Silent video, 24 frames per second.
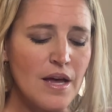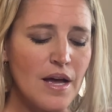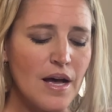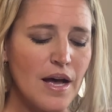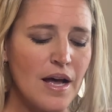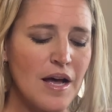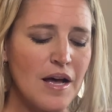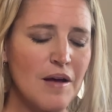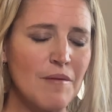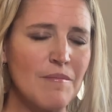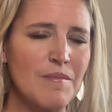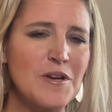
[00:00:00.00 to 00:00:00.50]

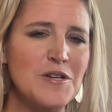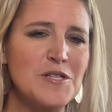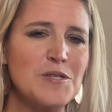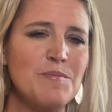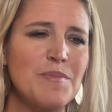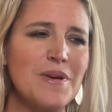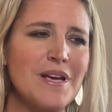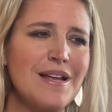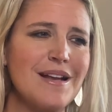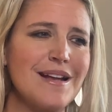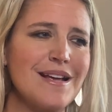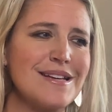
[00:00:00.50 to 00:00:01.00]
There's
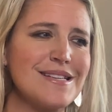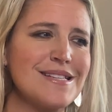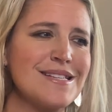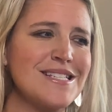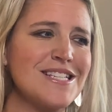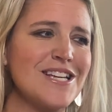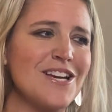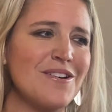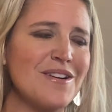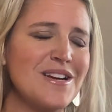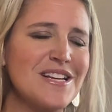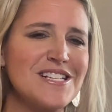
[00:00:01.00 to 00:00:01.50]
been a
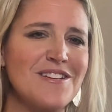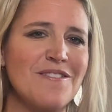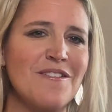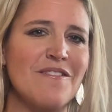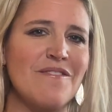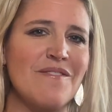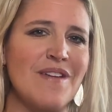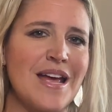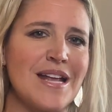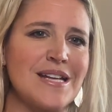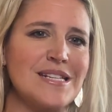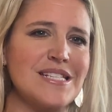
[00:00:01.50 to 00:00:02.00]
series of
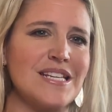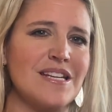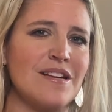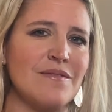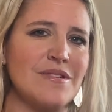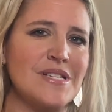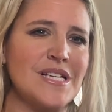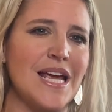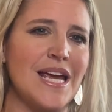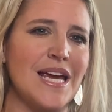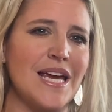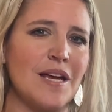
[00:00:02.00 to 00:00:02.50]
events that have
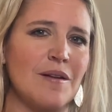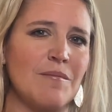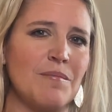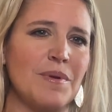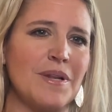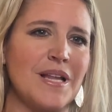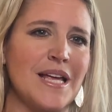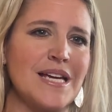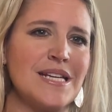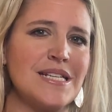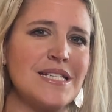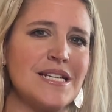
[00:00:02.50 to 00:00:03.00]
taken
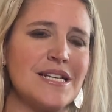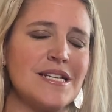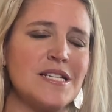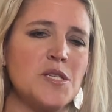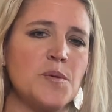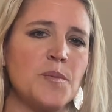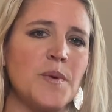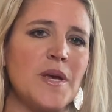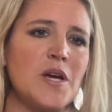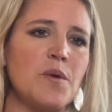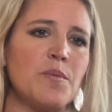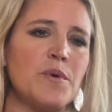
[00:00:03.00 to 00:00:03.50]
place this
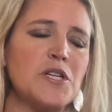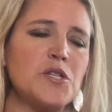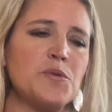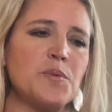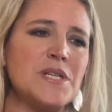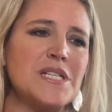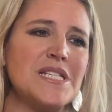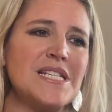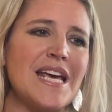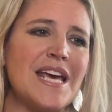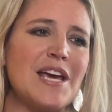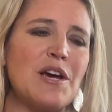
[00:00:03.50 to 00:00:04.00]
week, which
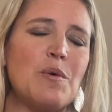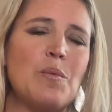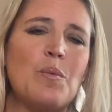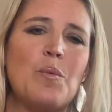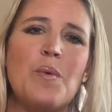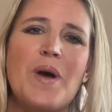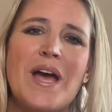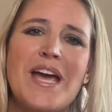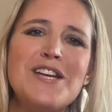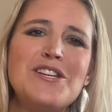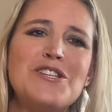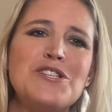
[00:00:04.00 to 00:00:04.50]
would take
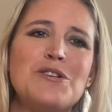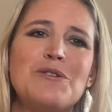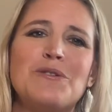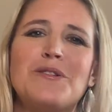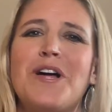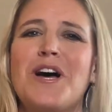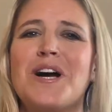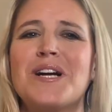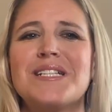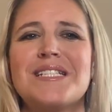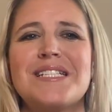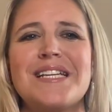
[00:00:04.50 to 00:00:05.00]
way too
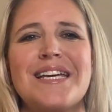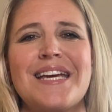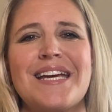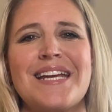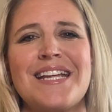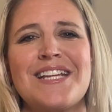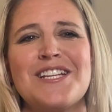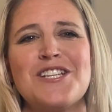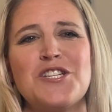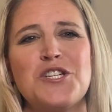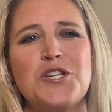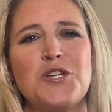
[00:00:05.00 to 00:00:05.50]
long to get
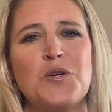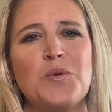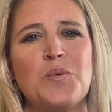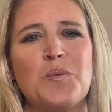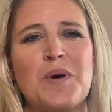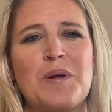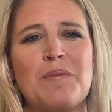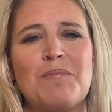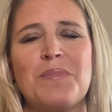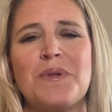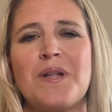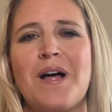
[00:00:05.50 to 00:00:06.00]
into
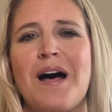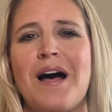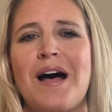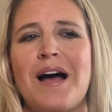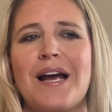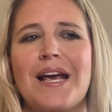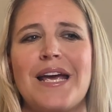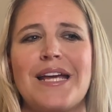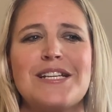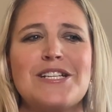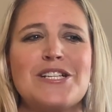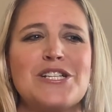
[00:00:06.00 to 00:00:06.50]
one
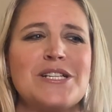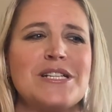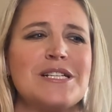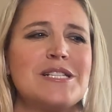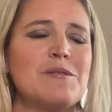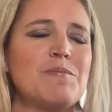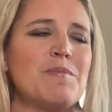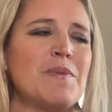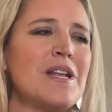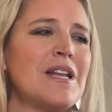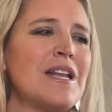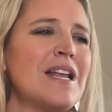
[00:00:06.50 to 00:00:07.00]
blog. It's
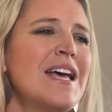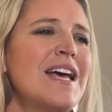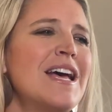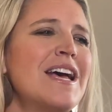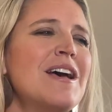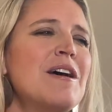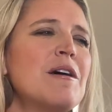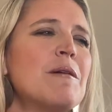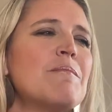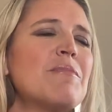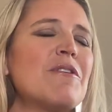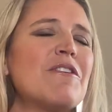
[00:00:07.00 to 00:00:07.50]
just been
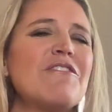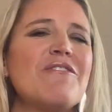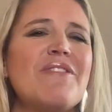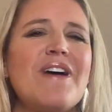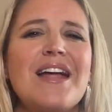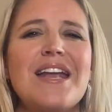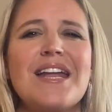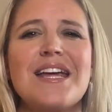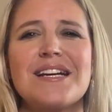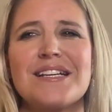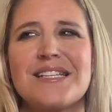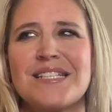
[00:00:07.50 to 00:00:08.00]

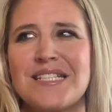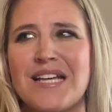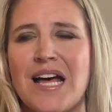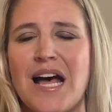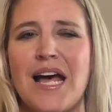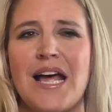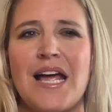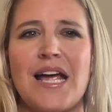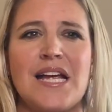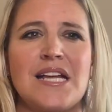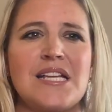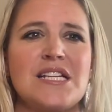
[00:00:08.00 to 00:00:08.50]
prophetic
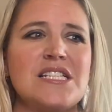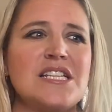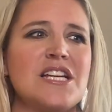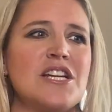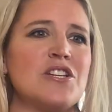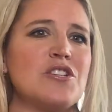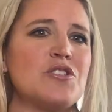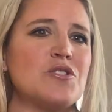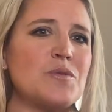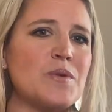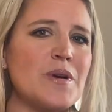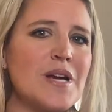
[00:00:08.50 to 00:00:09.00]
signs
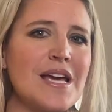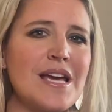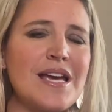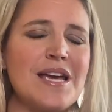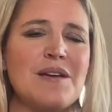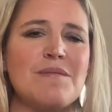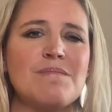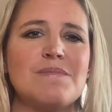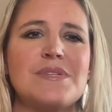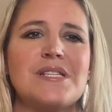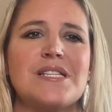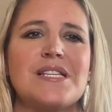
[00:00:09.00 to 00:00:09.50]
and
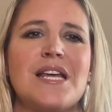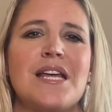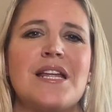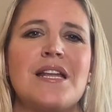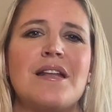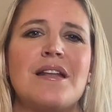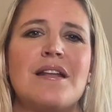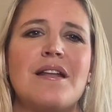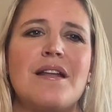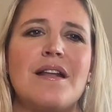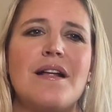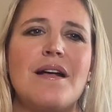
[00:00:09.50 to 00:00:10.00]
dreams
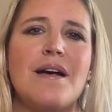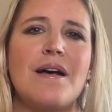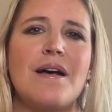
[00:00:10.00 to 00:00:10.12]
and